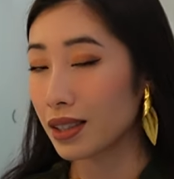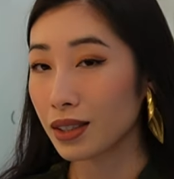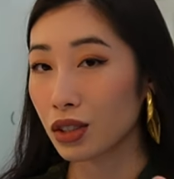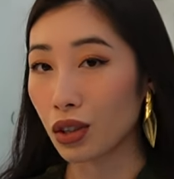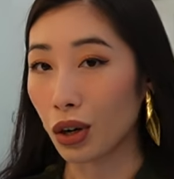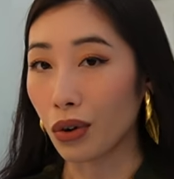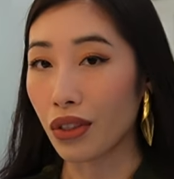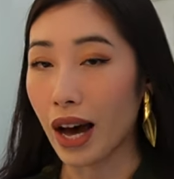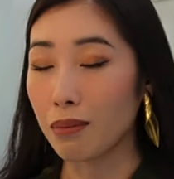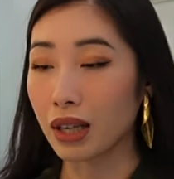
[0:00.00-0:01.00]
so
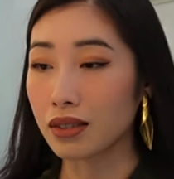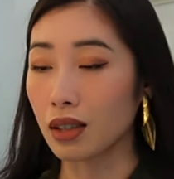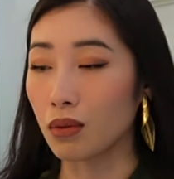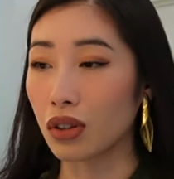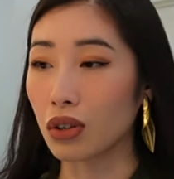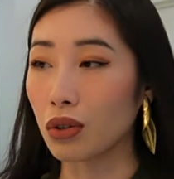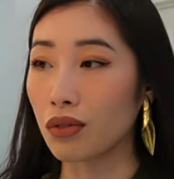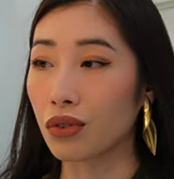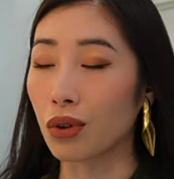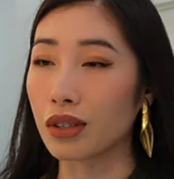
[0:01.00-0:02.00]
that mixed in with oud,
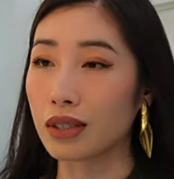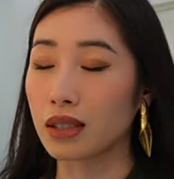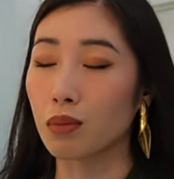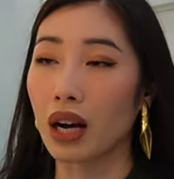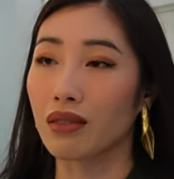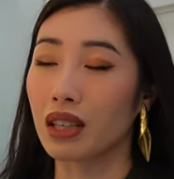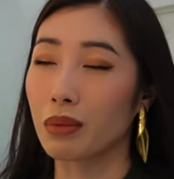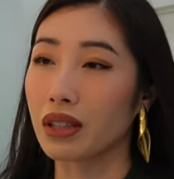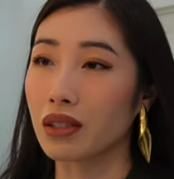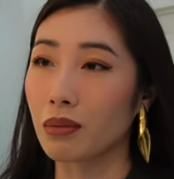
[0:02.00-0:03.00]
of course, it's probably going
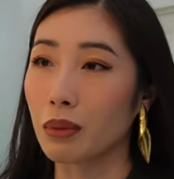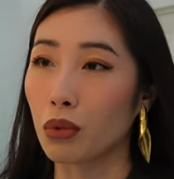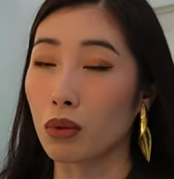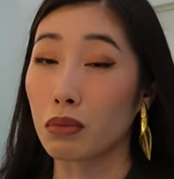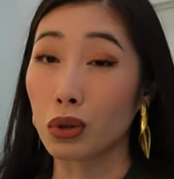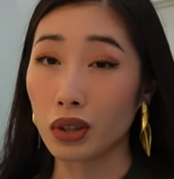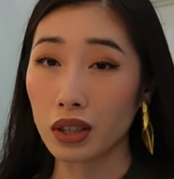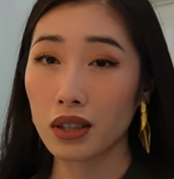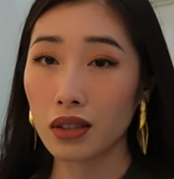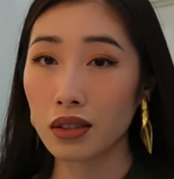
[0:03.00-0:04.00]
to be a little bit more
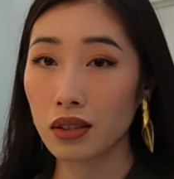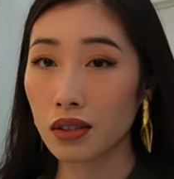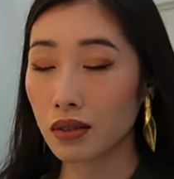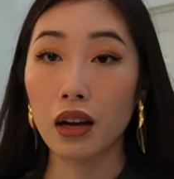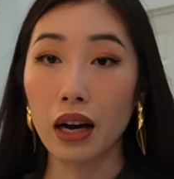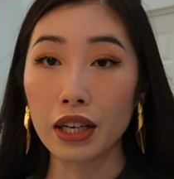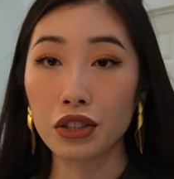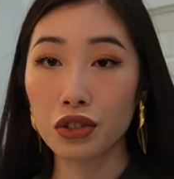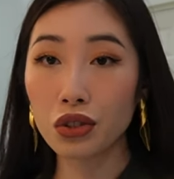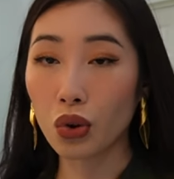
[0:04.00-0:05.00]
muted. I
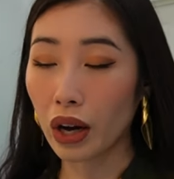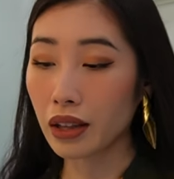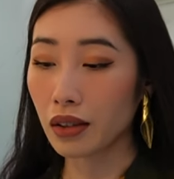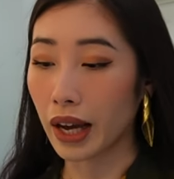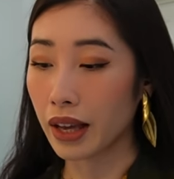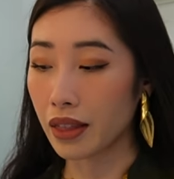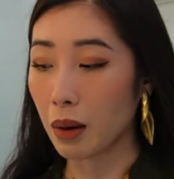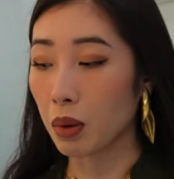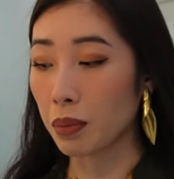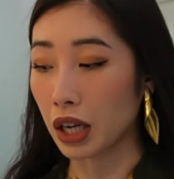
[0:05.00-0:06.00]
do quite like
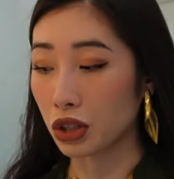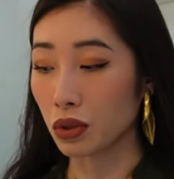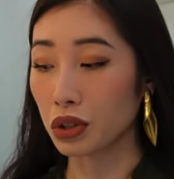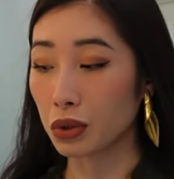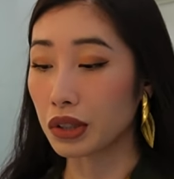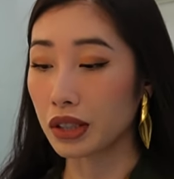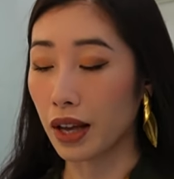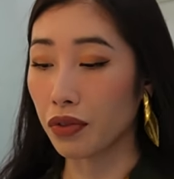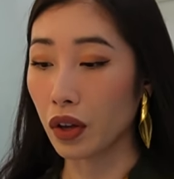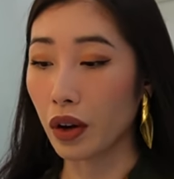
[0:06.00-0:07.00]
that Perpetual Oud
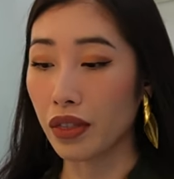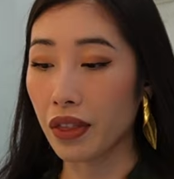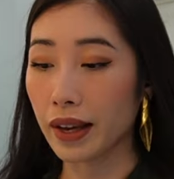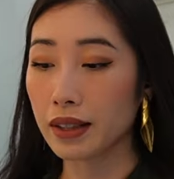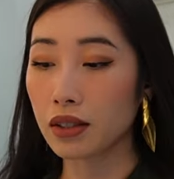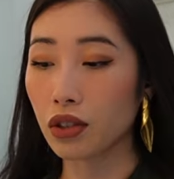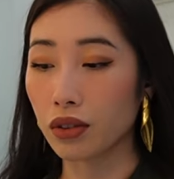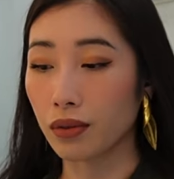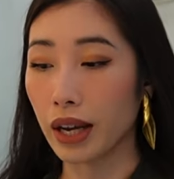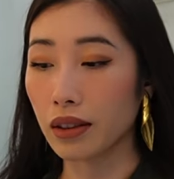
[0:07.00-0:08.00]
scent, though. I think it's a
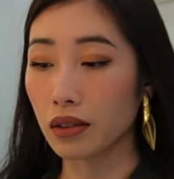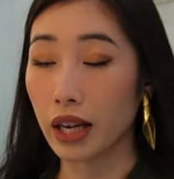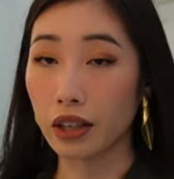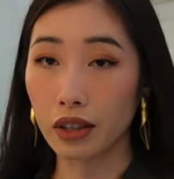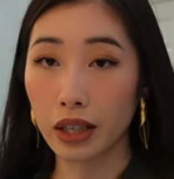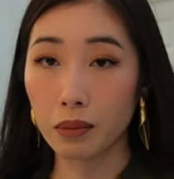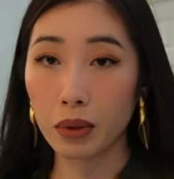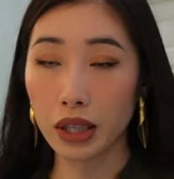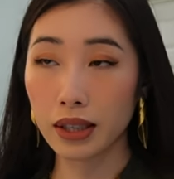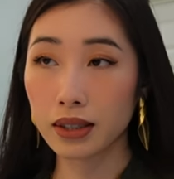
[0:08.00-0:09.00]
great layering
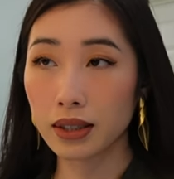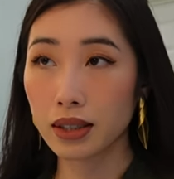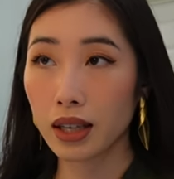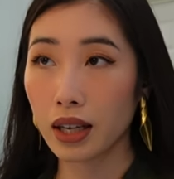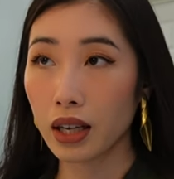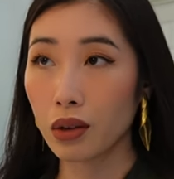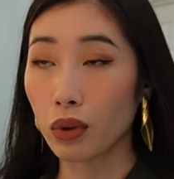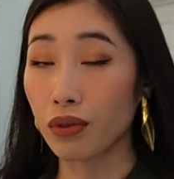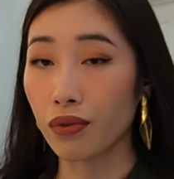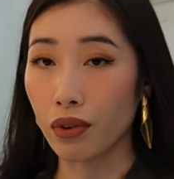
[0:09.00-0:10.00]
piece.
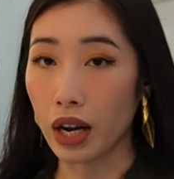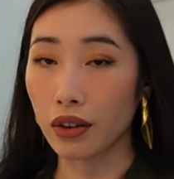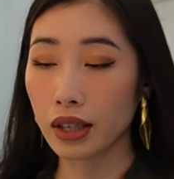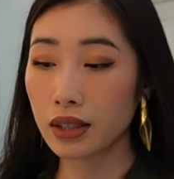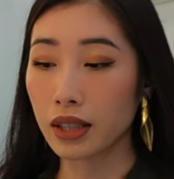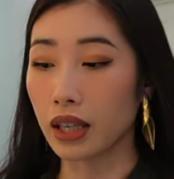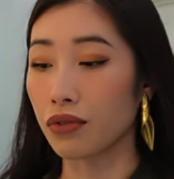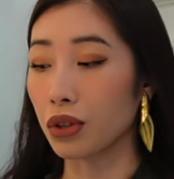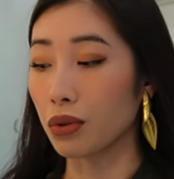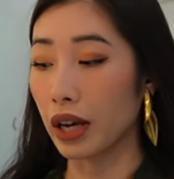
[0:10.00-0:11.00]
with fragrance. Like
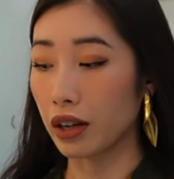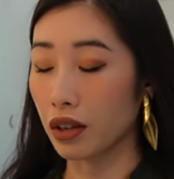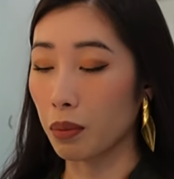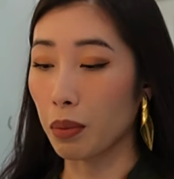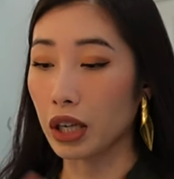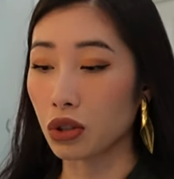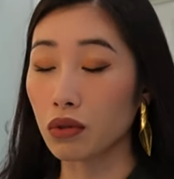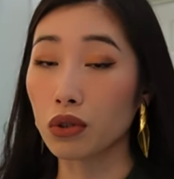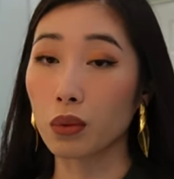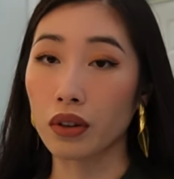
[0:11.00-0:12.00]
if you layered the
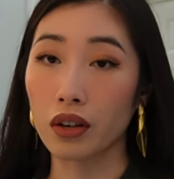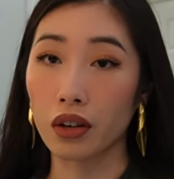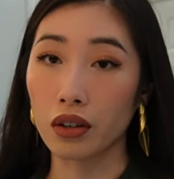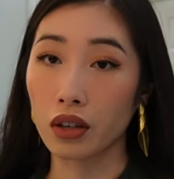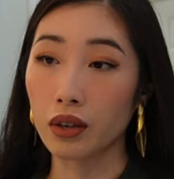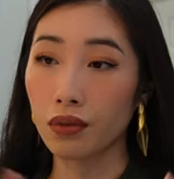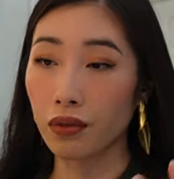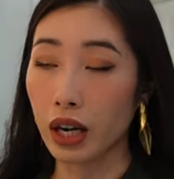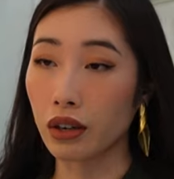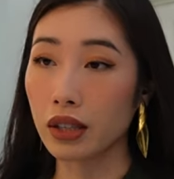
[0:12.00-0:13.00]
Perpetual Oud with another
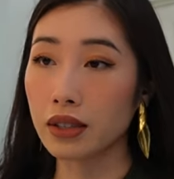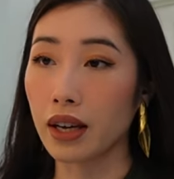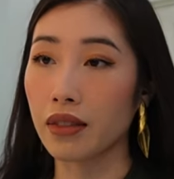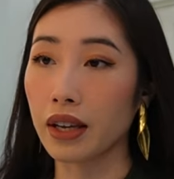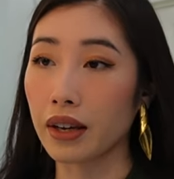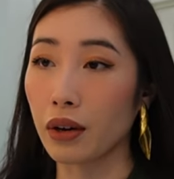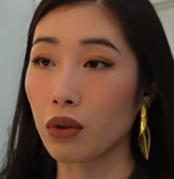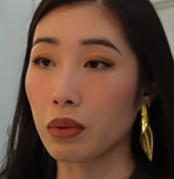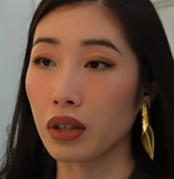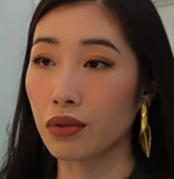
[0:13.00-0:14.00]
fragrance, I think it
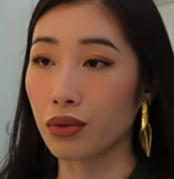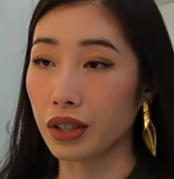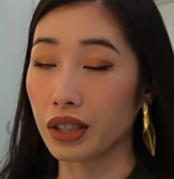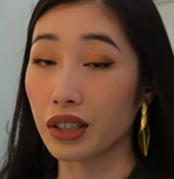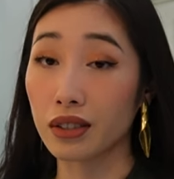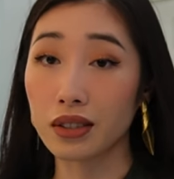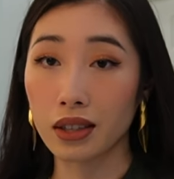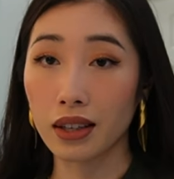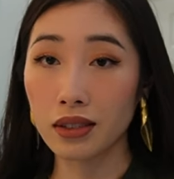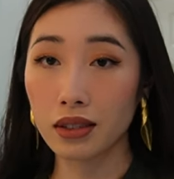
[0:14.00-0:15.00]
would be a really good
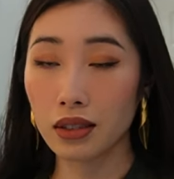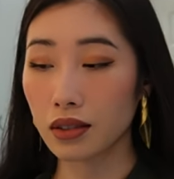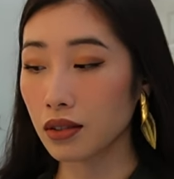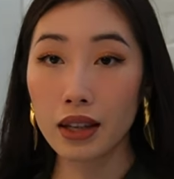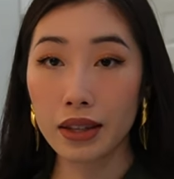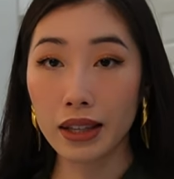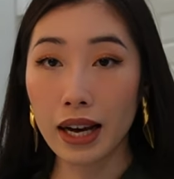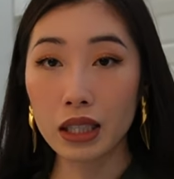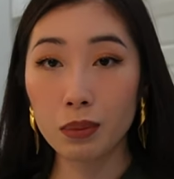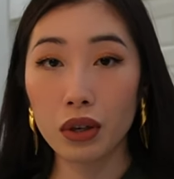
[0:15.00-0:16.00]
scent. The
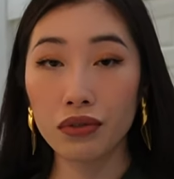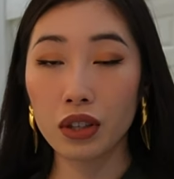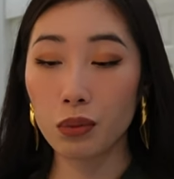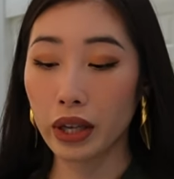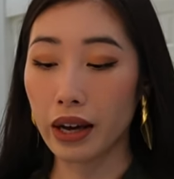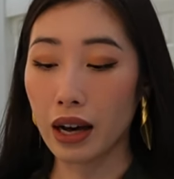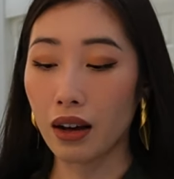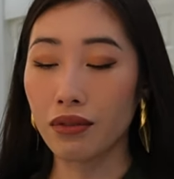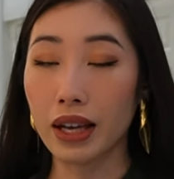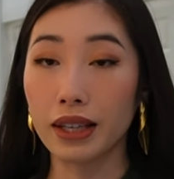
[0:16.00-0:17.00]
last perfume we
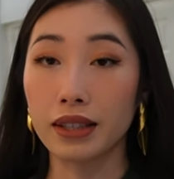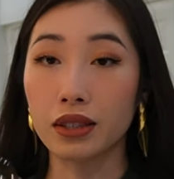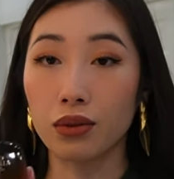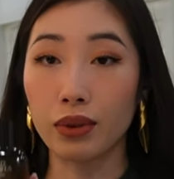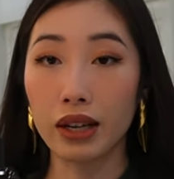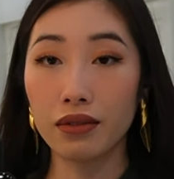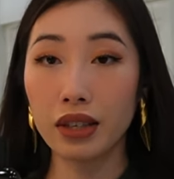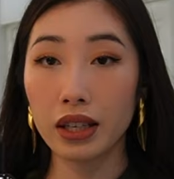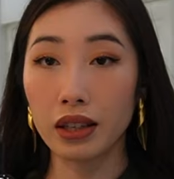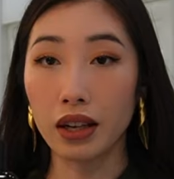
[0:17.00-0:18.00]
have is Red
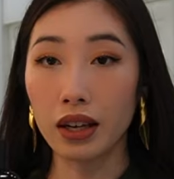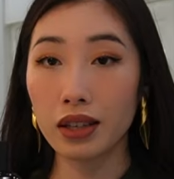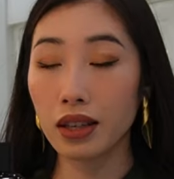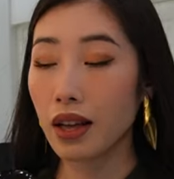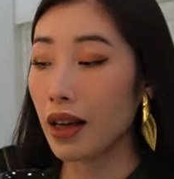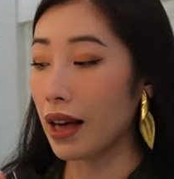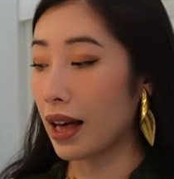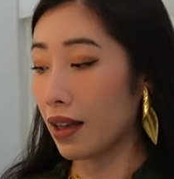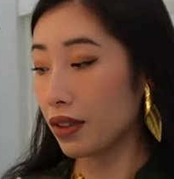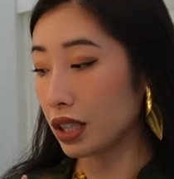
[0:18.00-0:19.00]
Vanilla,
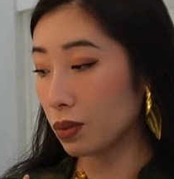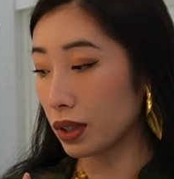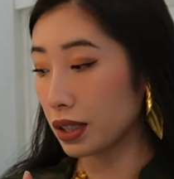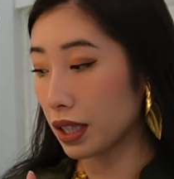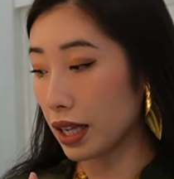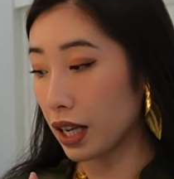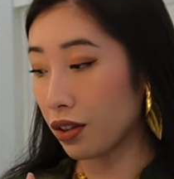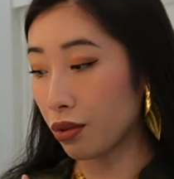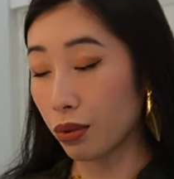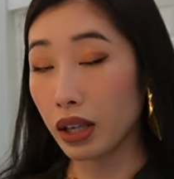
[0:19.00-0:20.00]
and this was
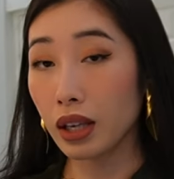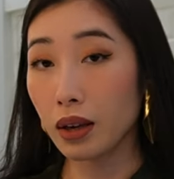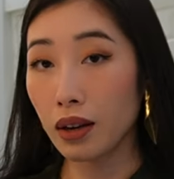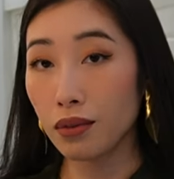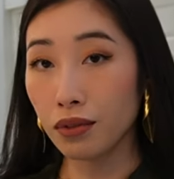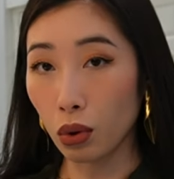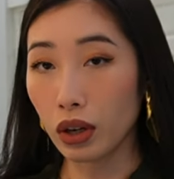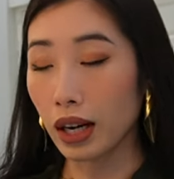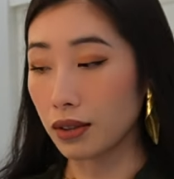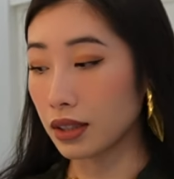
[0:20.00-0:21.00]
in three
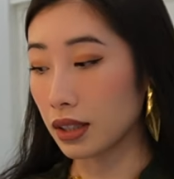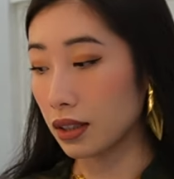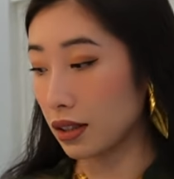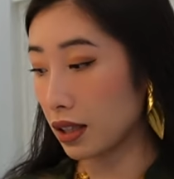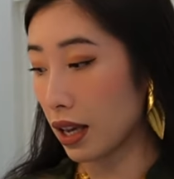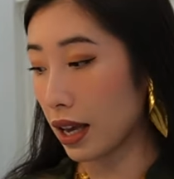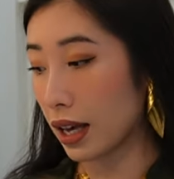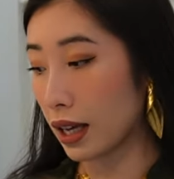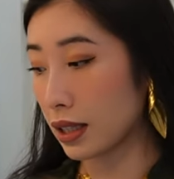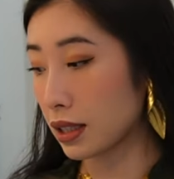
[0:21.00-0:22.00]
floor ounces
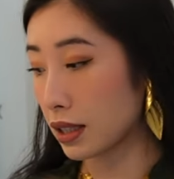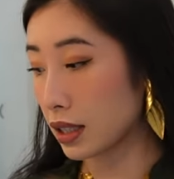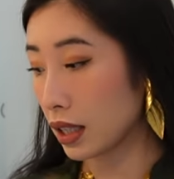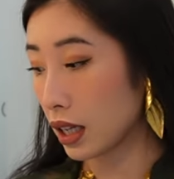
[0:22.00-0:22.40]
and